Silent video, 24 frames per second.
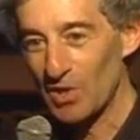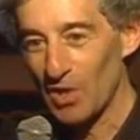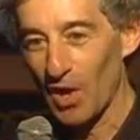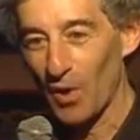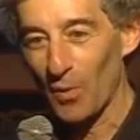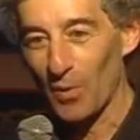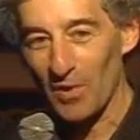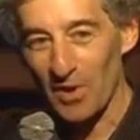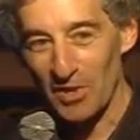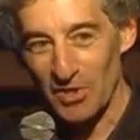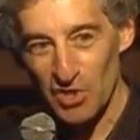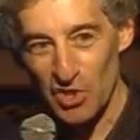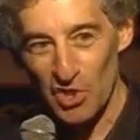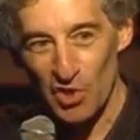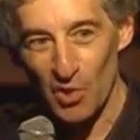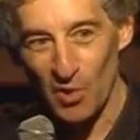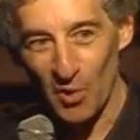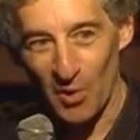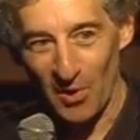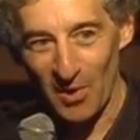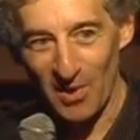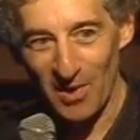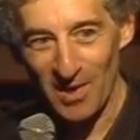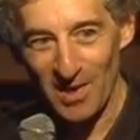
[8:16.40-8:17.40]
know we're
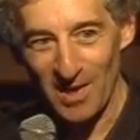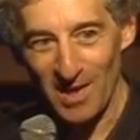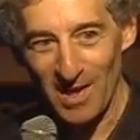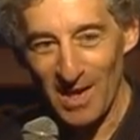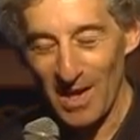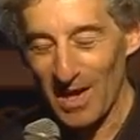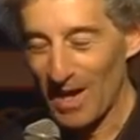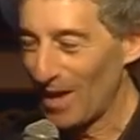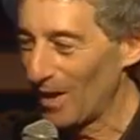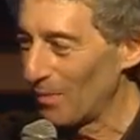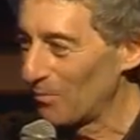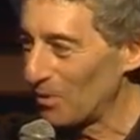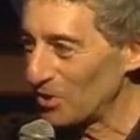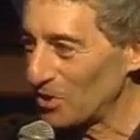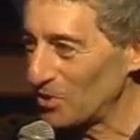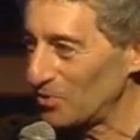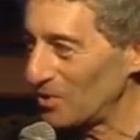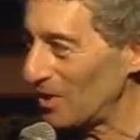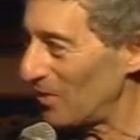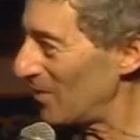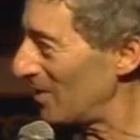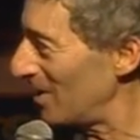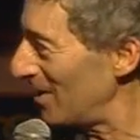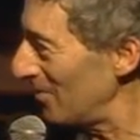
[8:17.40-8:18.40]
unsure. But you
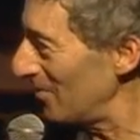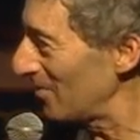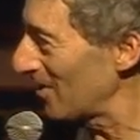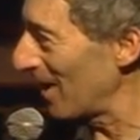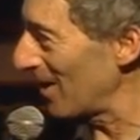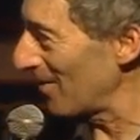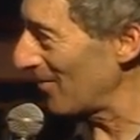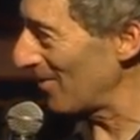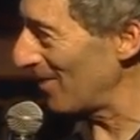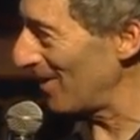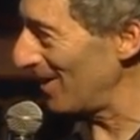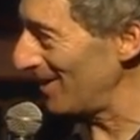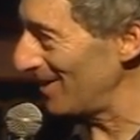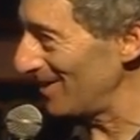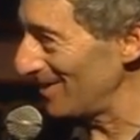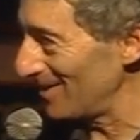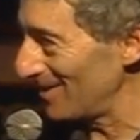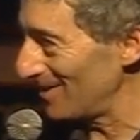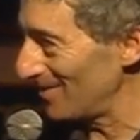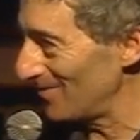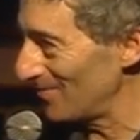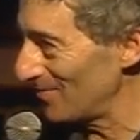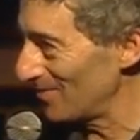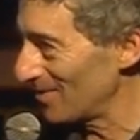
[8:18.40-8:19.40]
never hear that, right?
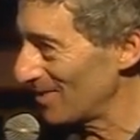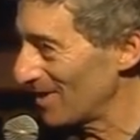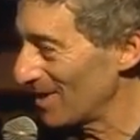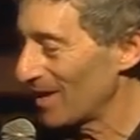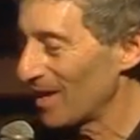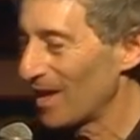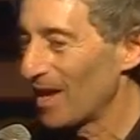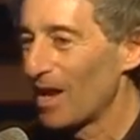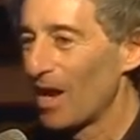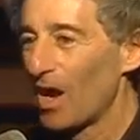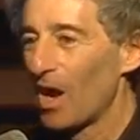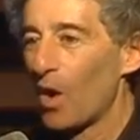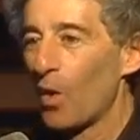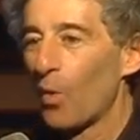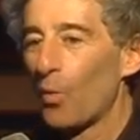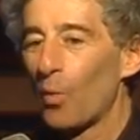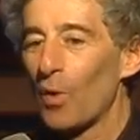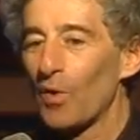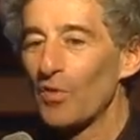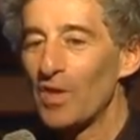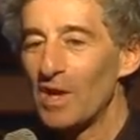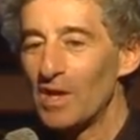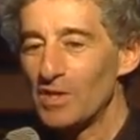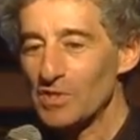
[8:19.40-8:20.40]

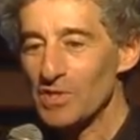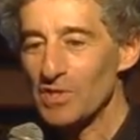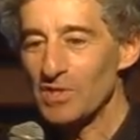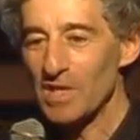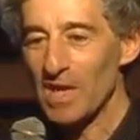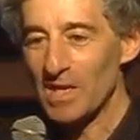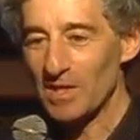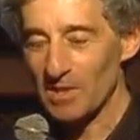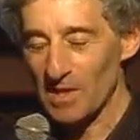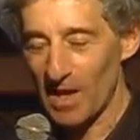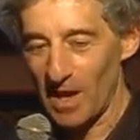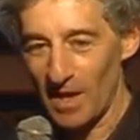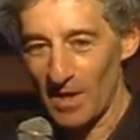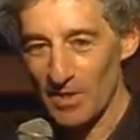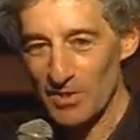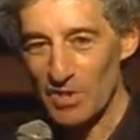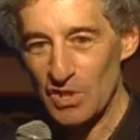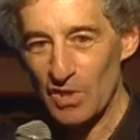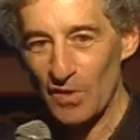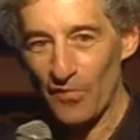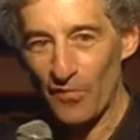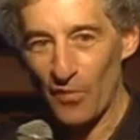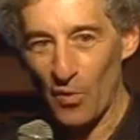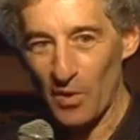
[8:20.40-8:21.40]
Well, there's a
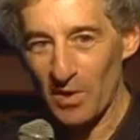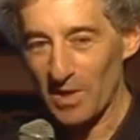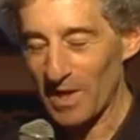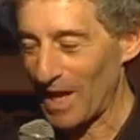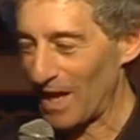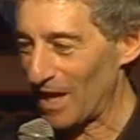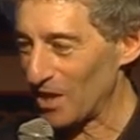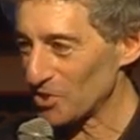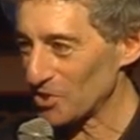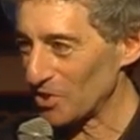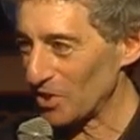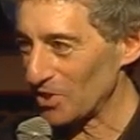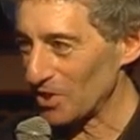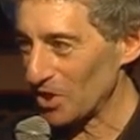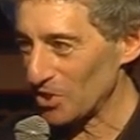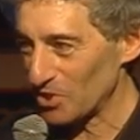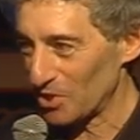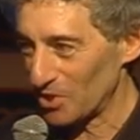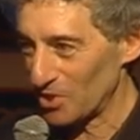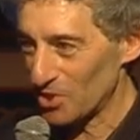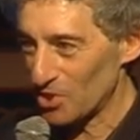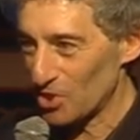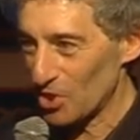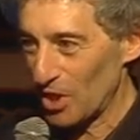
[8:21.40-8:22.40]
technology of forecasting that's
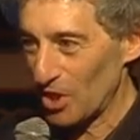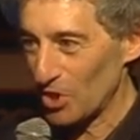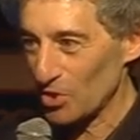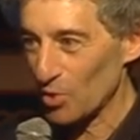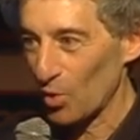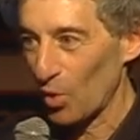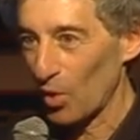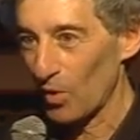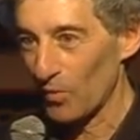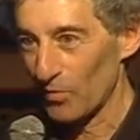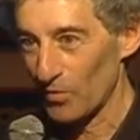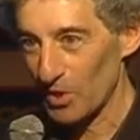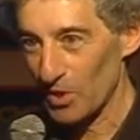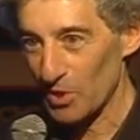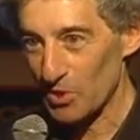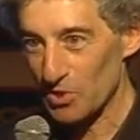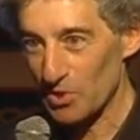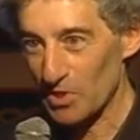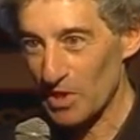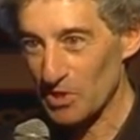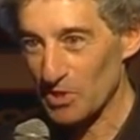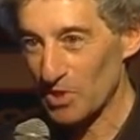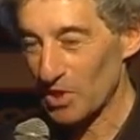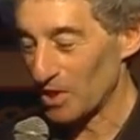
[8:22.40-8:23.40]
going to change all of
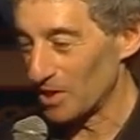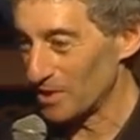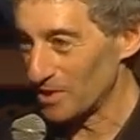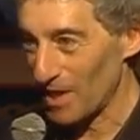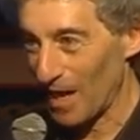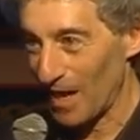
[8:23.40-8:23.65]
this, that's going to